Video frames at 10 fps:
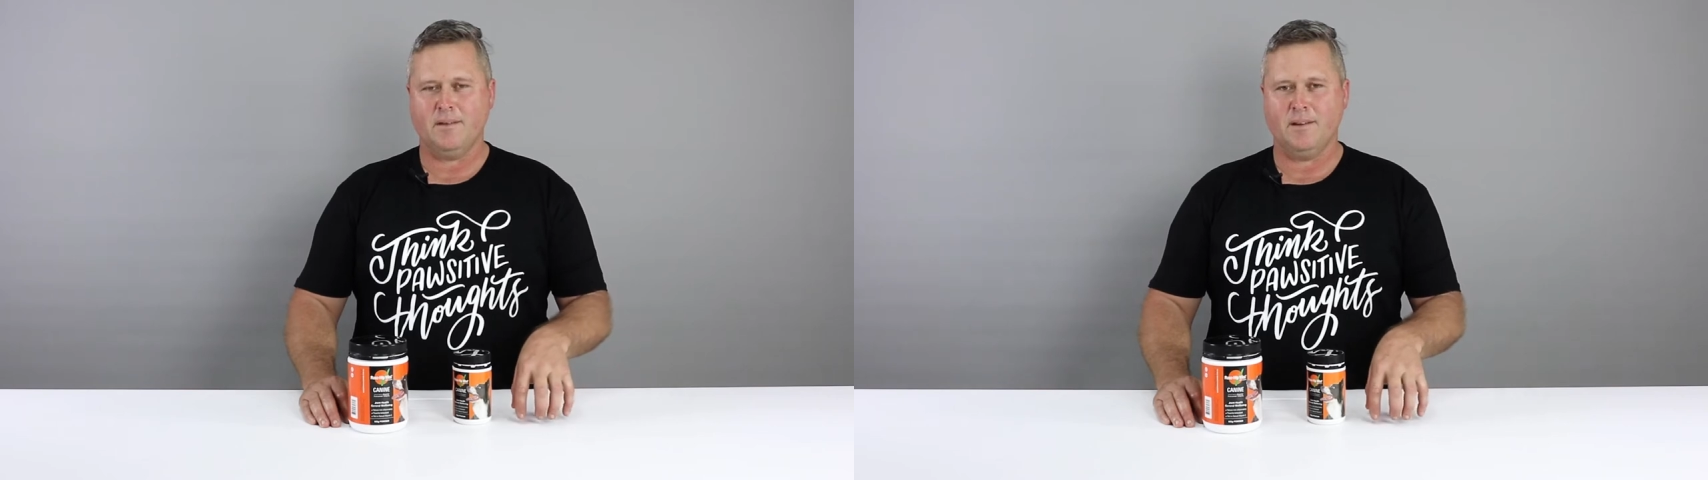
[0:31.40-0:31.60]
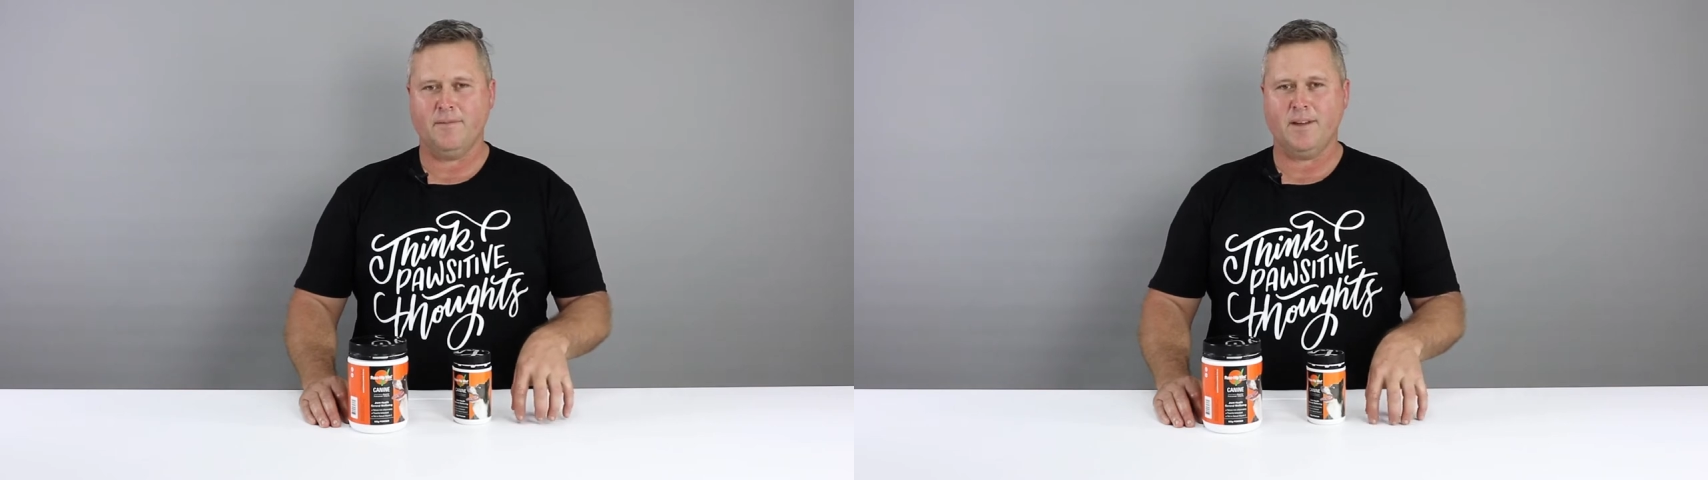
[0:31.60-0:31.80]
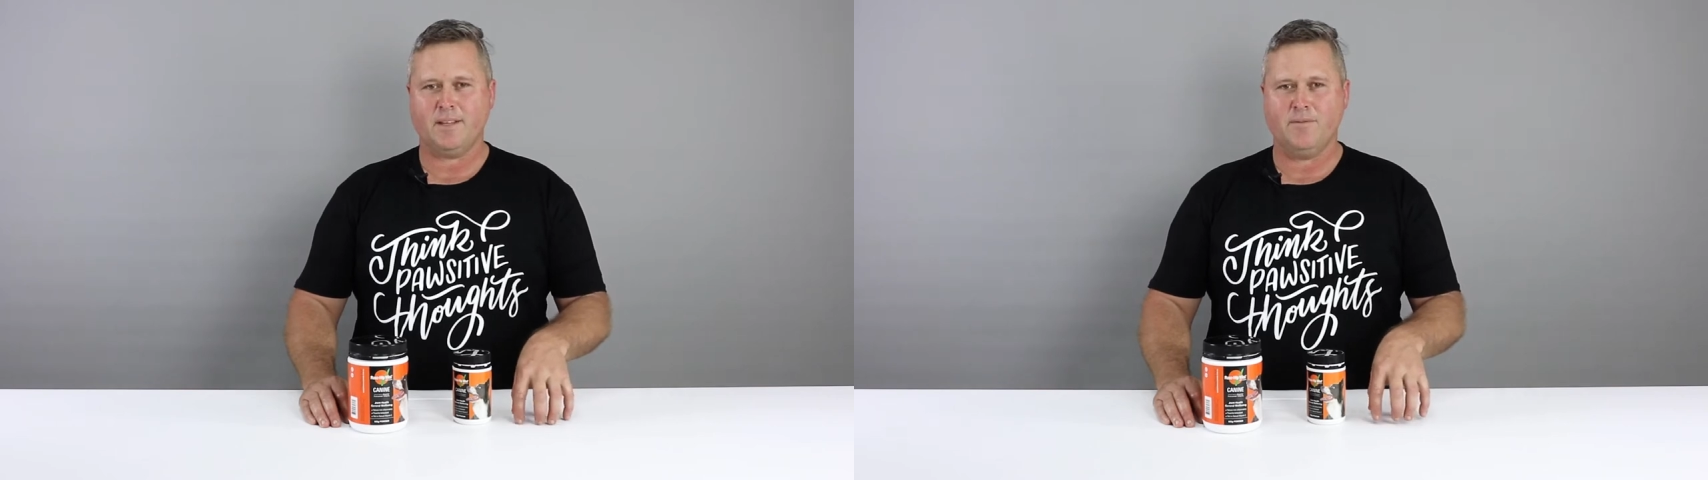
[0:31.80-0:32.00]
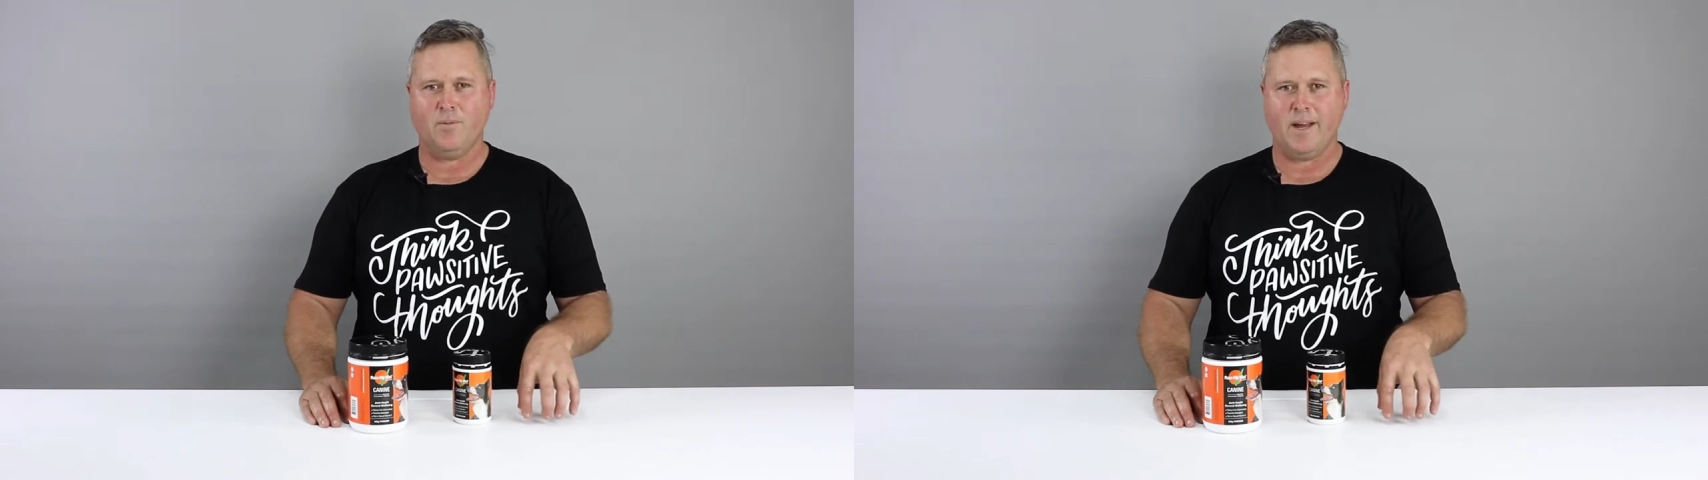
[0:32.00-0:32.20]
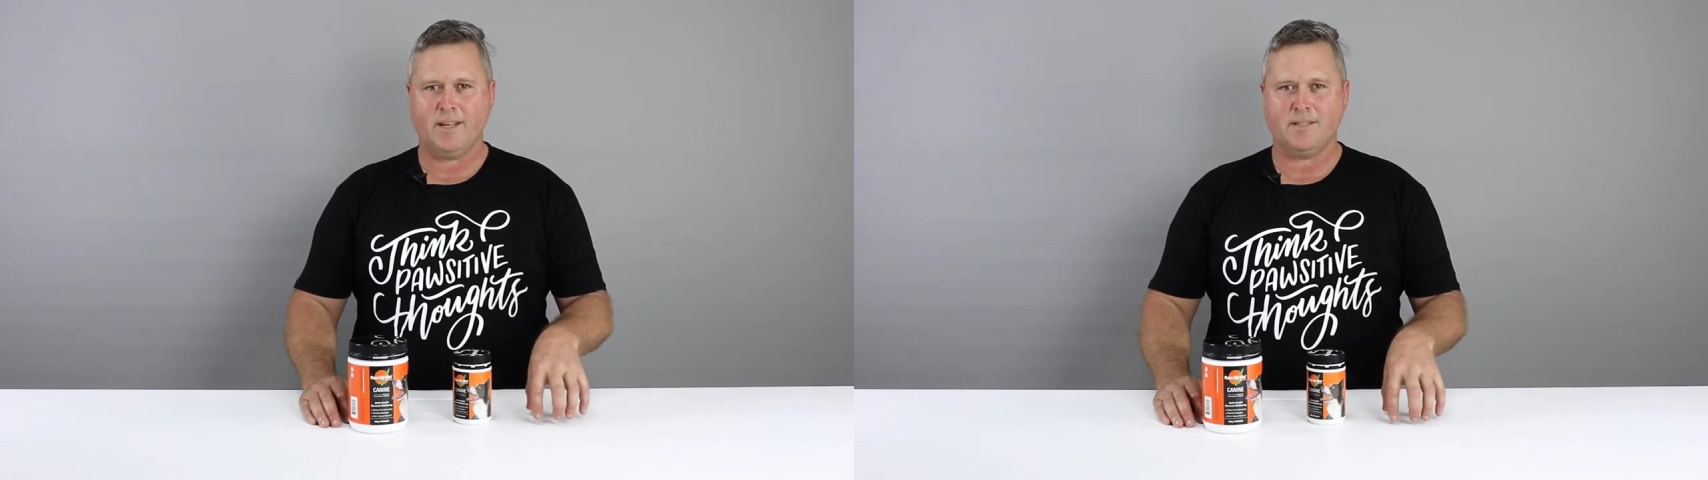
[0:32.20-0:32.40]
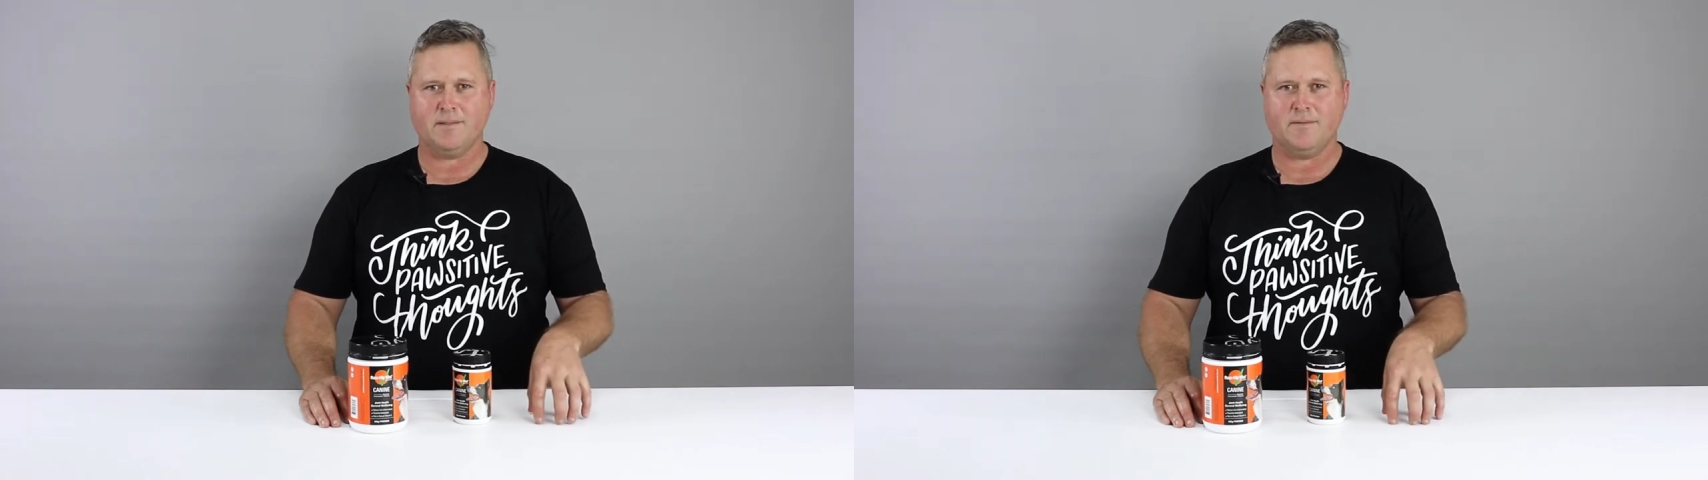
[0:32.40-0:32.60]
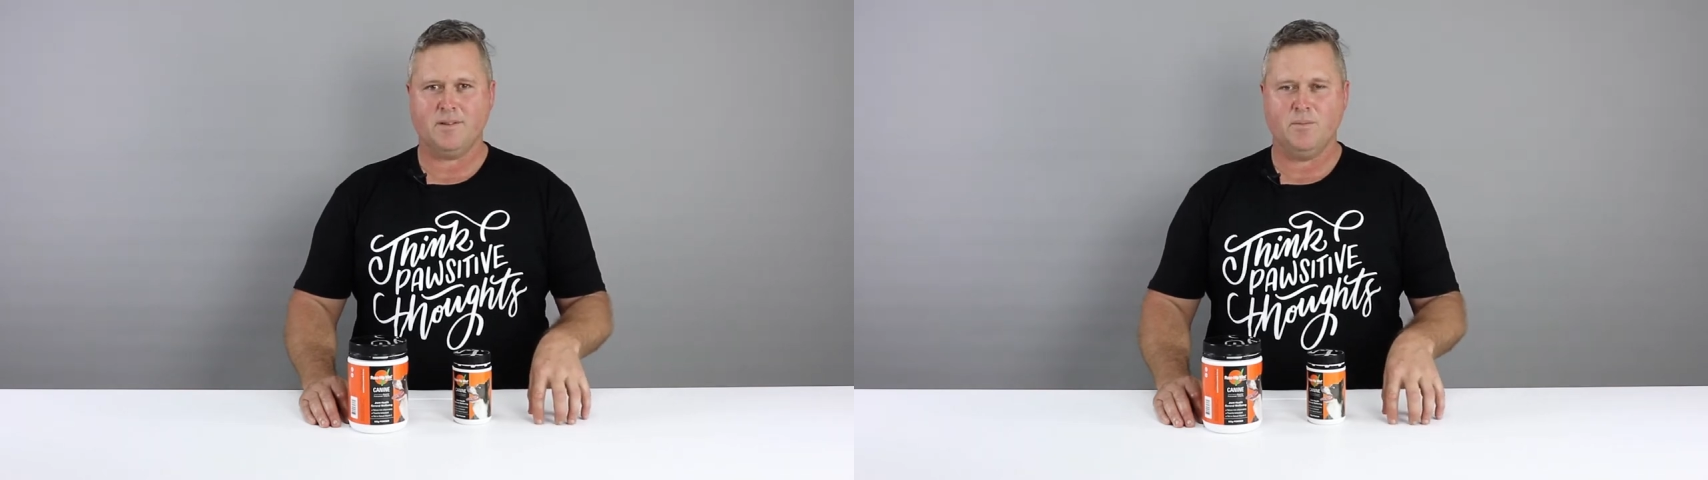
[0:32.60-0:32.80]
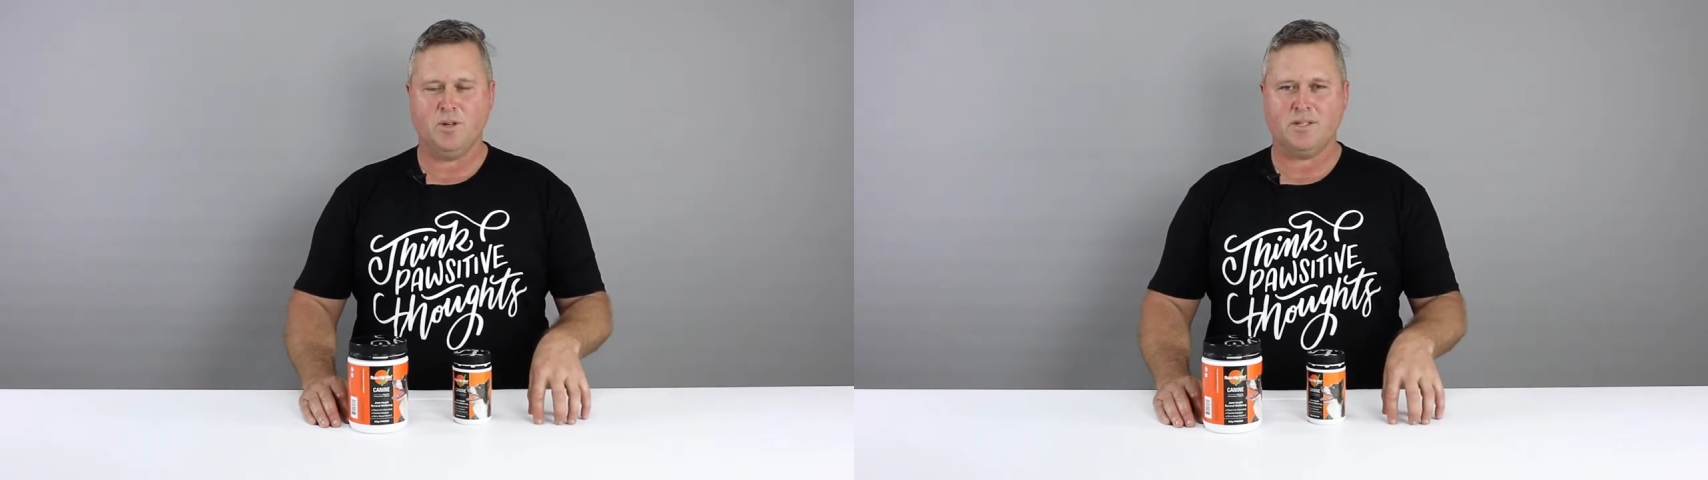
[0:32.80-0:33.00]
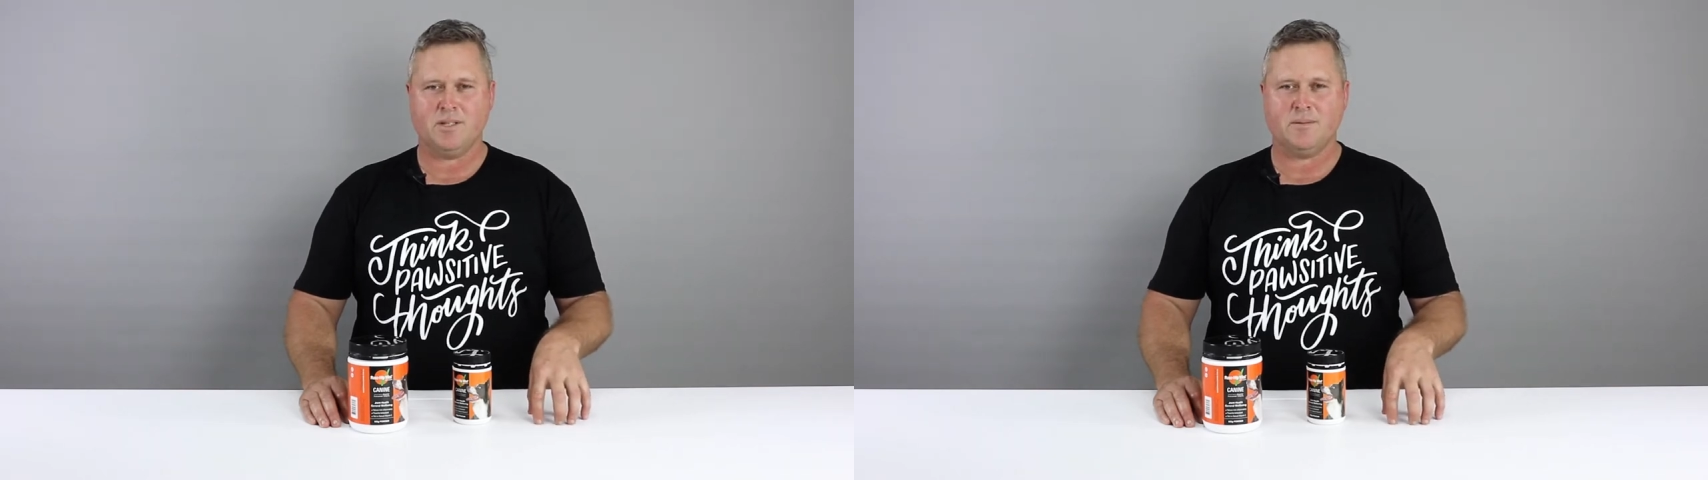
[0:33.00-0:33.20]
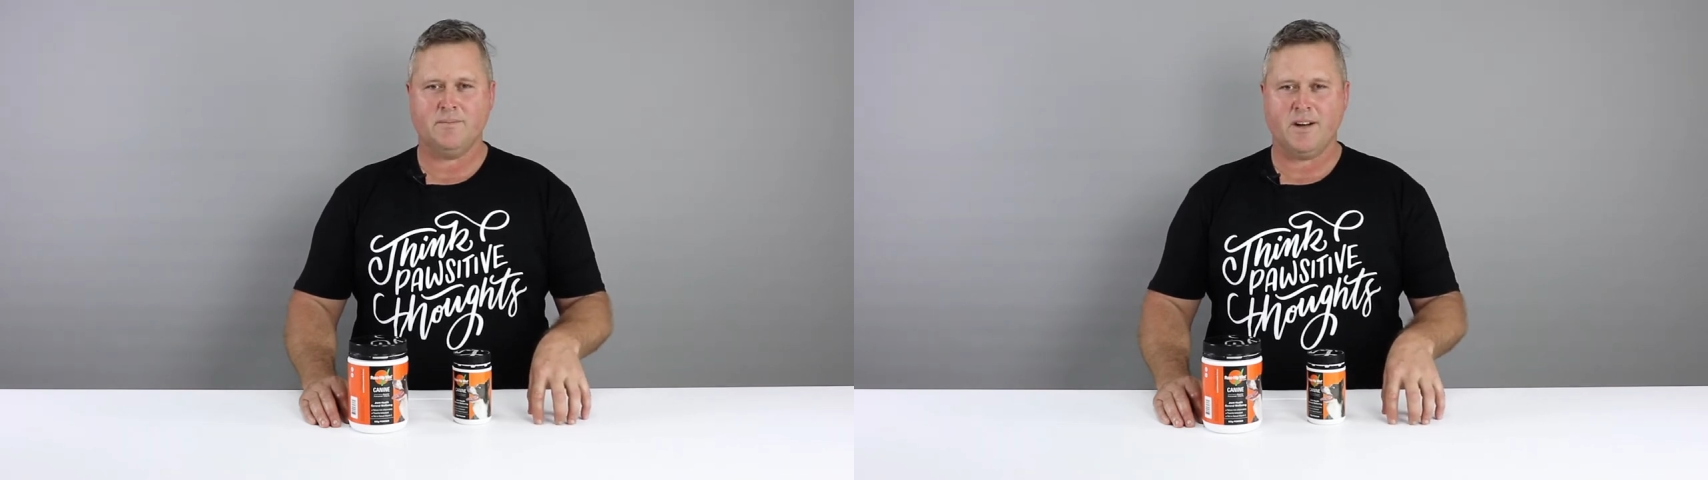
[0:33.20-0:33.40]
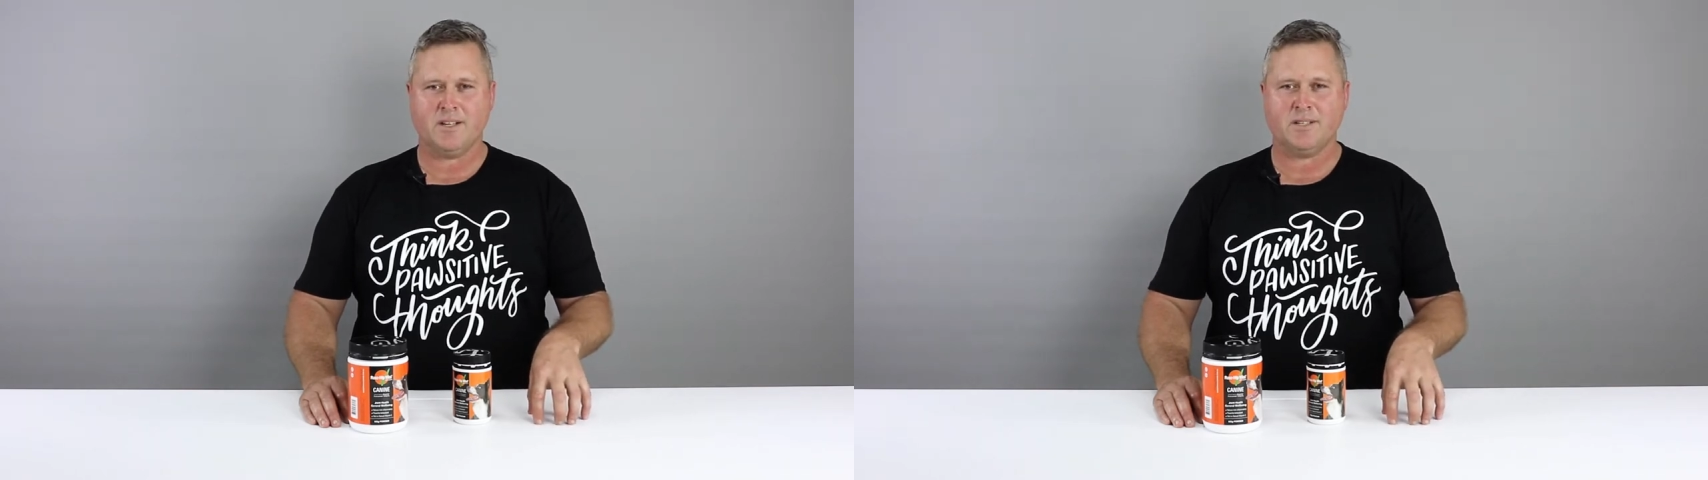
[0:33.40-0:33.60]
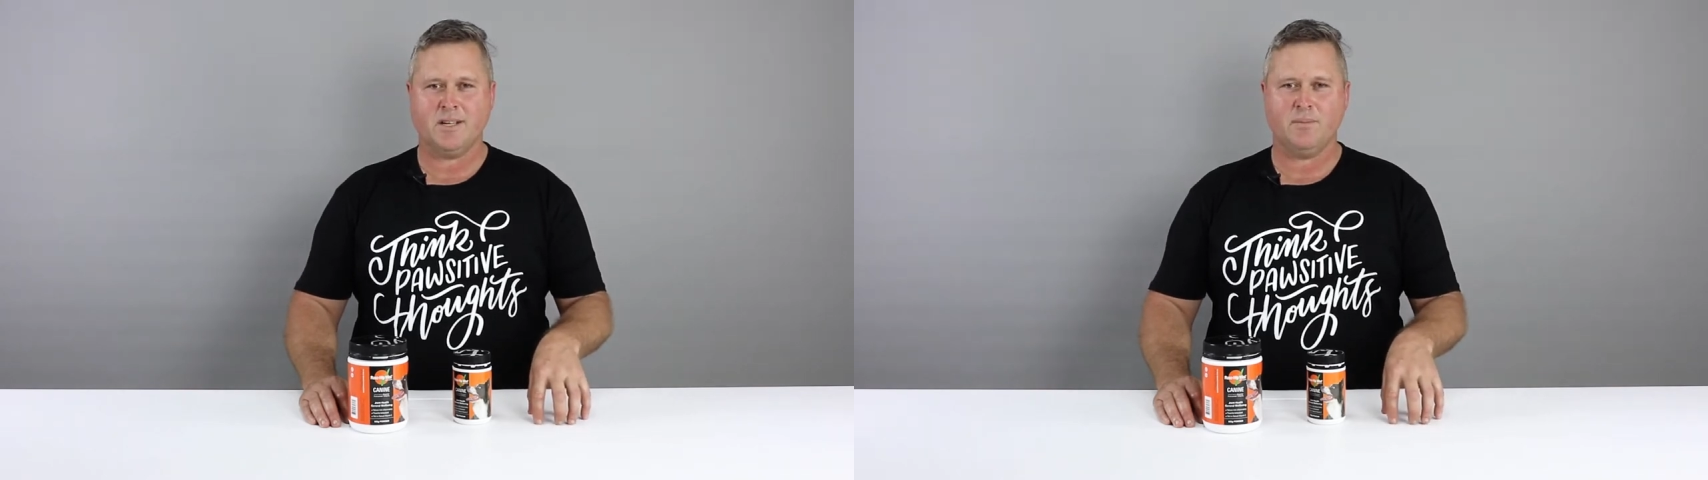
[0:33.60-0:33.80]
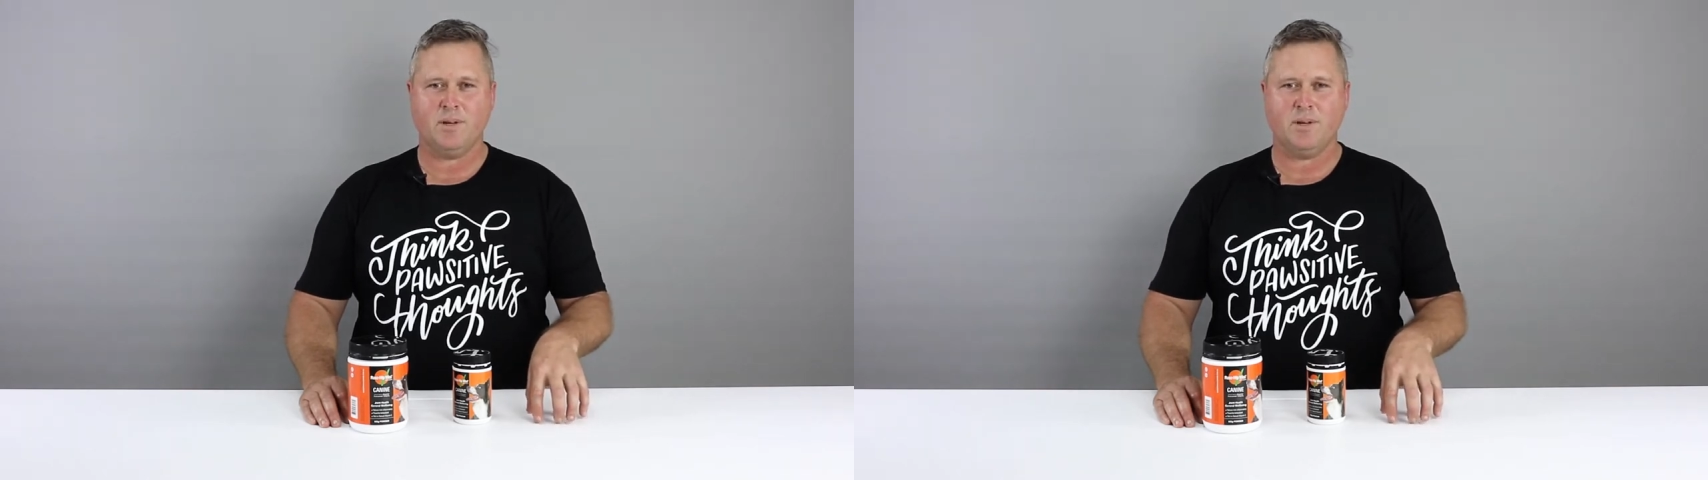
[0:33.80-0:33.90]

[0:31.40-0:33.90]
effective ways of the immune system functioning,